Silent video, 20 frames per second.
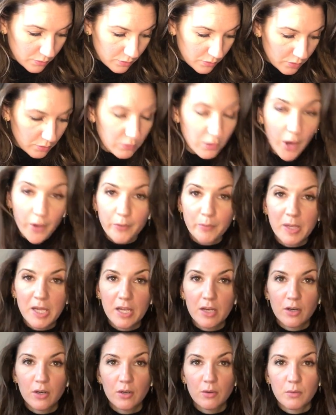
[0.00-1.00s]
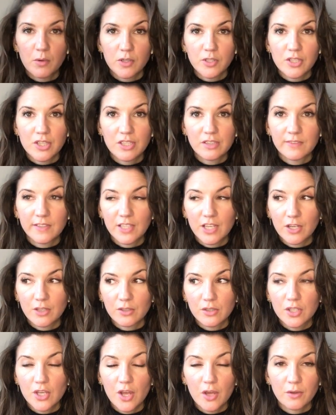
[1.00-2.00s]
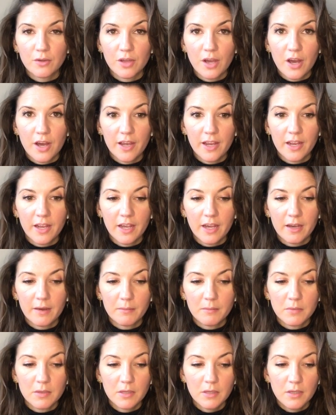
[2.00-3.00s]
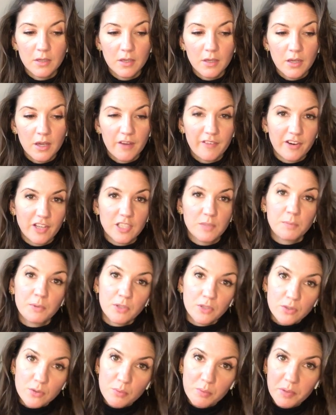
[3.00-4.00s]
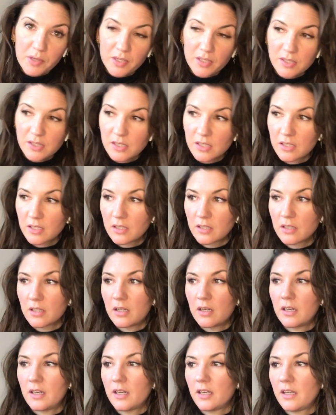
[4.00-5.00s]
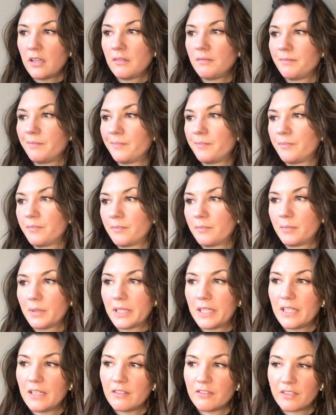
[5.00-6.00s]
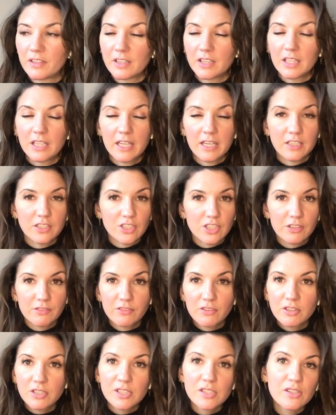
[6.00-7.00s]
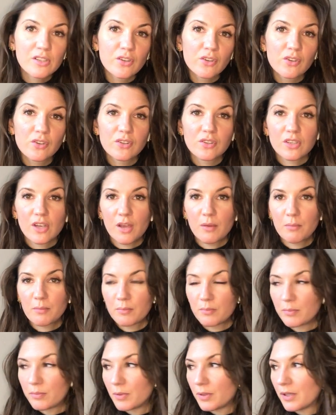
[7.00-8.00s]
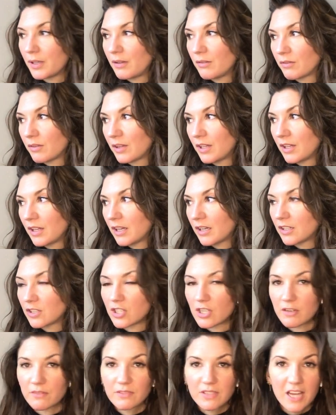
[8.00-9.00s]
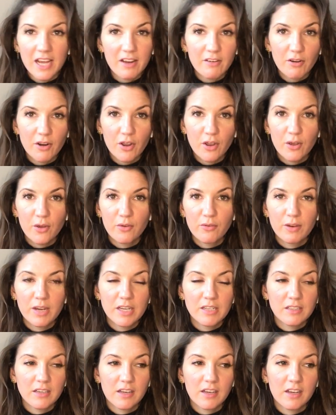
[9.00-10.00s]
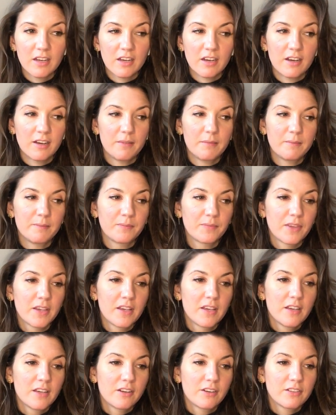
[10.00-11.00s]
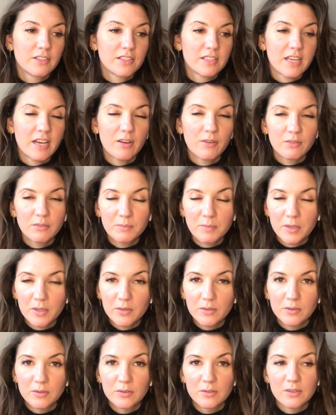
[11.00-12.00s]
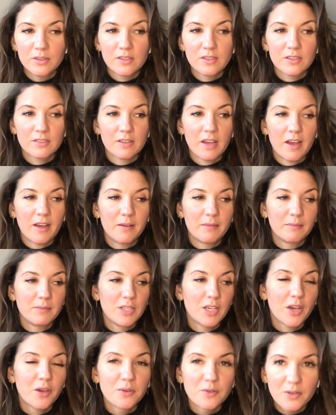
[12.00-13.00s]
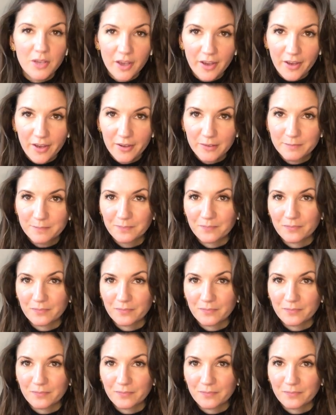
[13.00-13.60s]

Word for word: who know me and who watch these videos know that I am a very spiritual person. I believe in the energy of crystals, I believe in the energy of tarot reading, um, sound bowls, um, yoga,